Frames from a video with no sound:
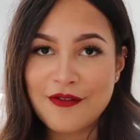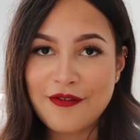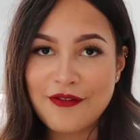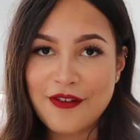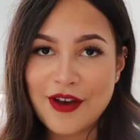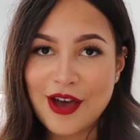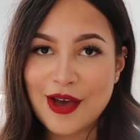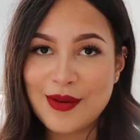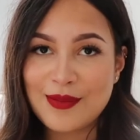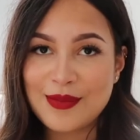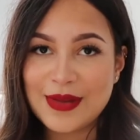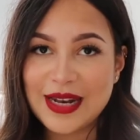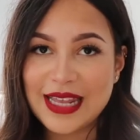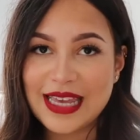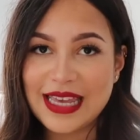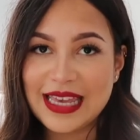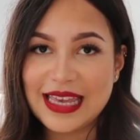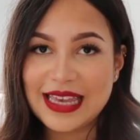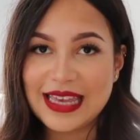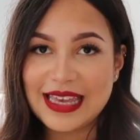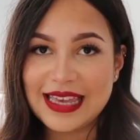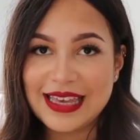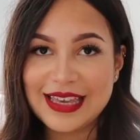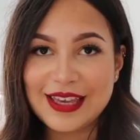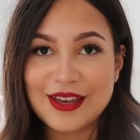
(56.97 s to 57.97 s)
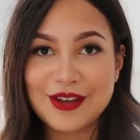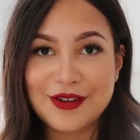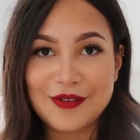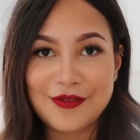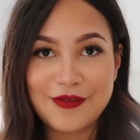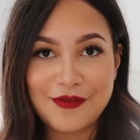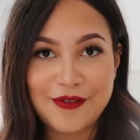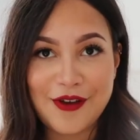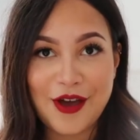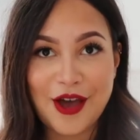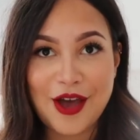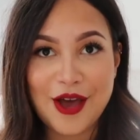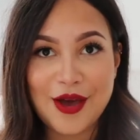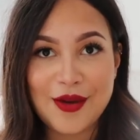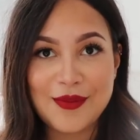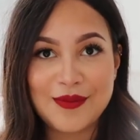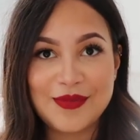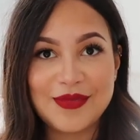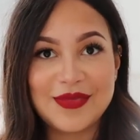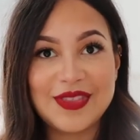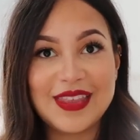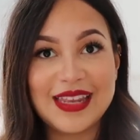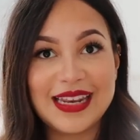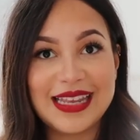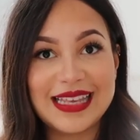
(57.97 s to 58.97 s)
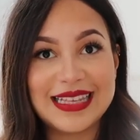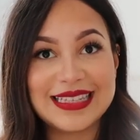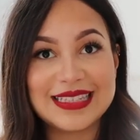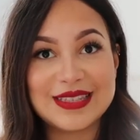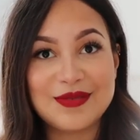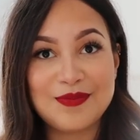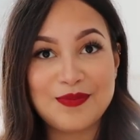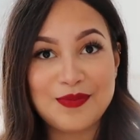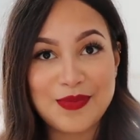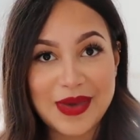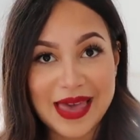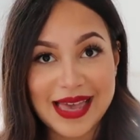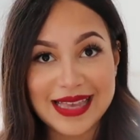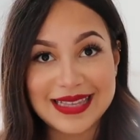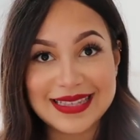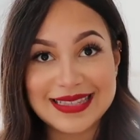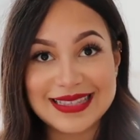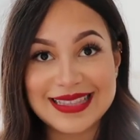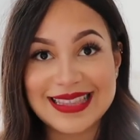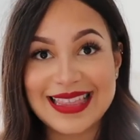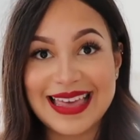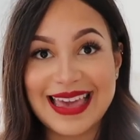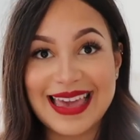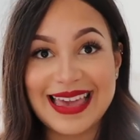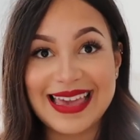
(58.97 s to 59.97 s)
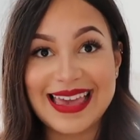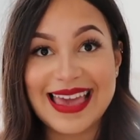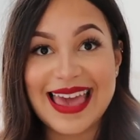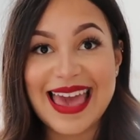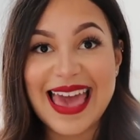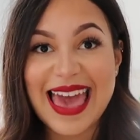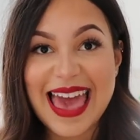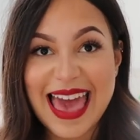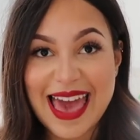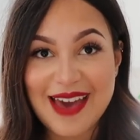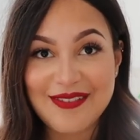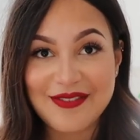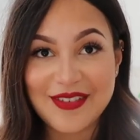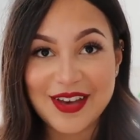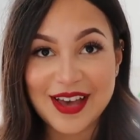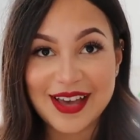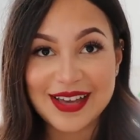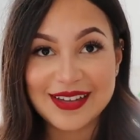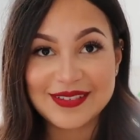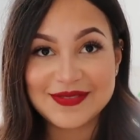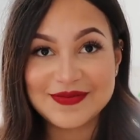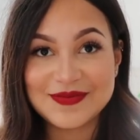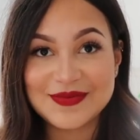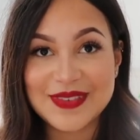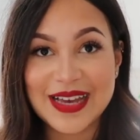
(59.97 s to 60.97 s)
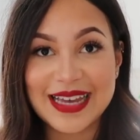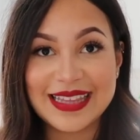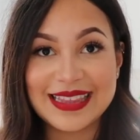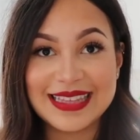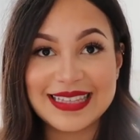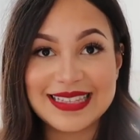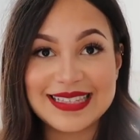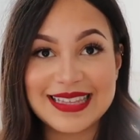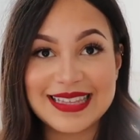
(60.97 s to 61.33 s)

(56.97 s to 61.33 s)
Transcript: firmly confirm that it is the best thing ever, and the